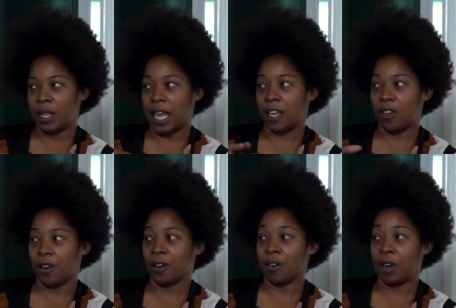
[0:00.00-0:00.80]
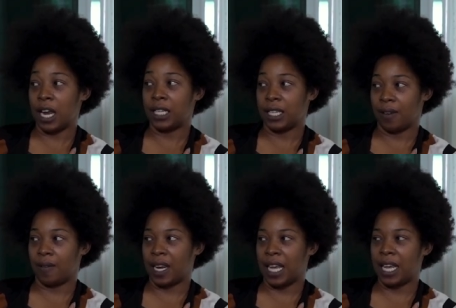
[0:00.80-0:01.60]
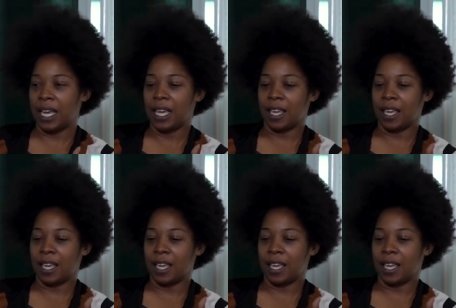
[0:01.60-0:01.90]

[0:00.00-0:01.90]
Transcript: like your creativity